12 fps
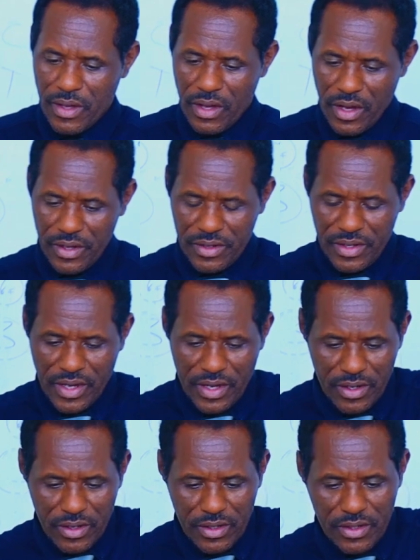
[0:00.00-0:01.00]
idea
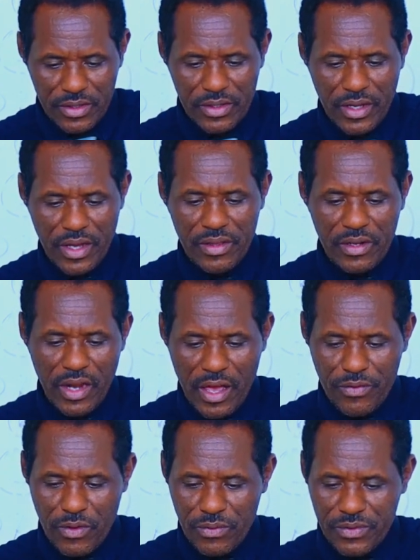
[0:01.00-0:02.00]
and the
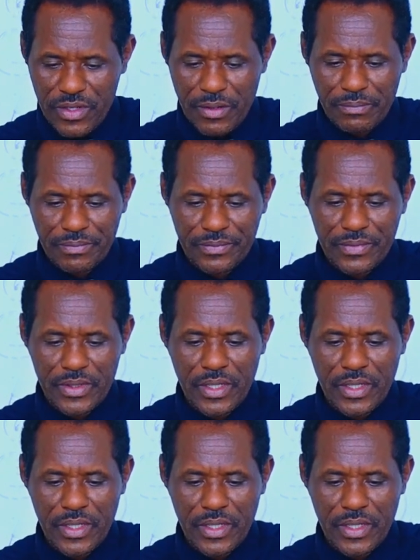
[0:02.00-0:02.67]
life of them,